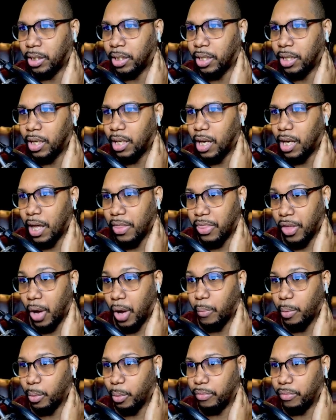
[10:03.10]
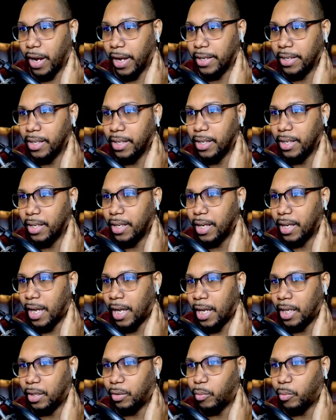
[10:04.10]
I thought we were fine.
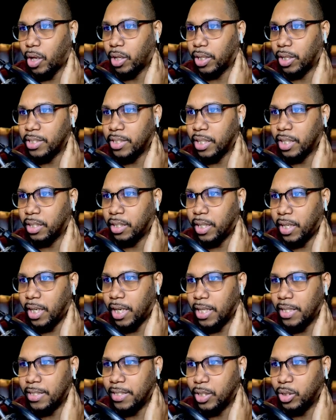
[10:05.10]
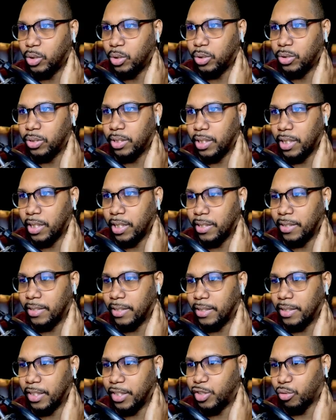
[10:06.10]
And realistically, until
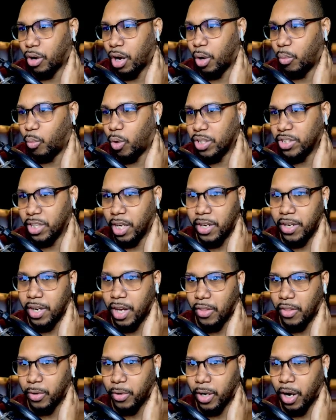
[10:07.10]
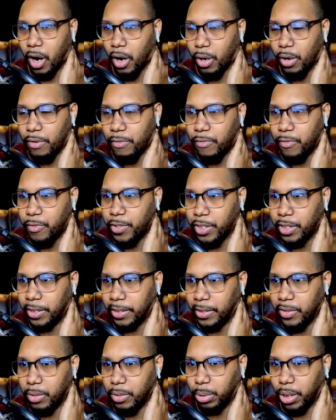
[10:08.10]
the draw was another Karn to clear
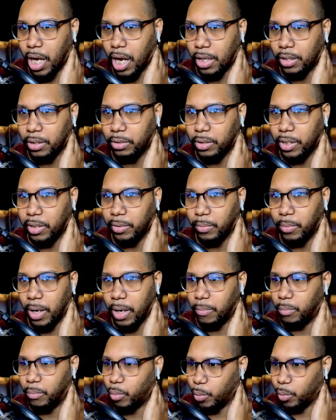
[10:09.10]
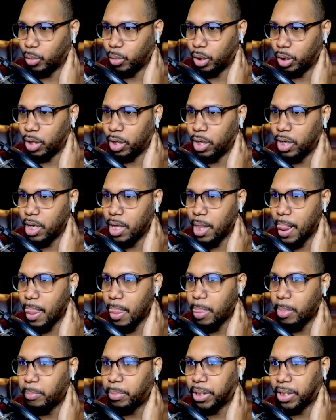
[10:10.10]
the blocker, we were.
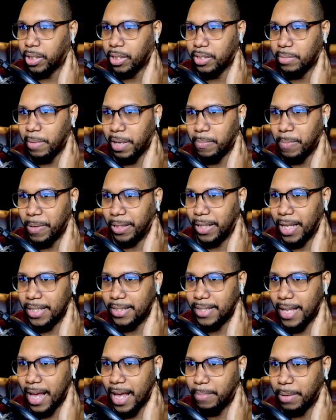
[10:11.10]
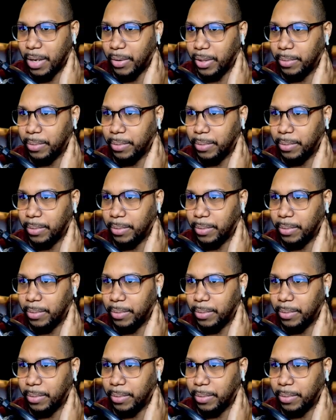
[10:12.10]
But that doesn't make me less sad about it.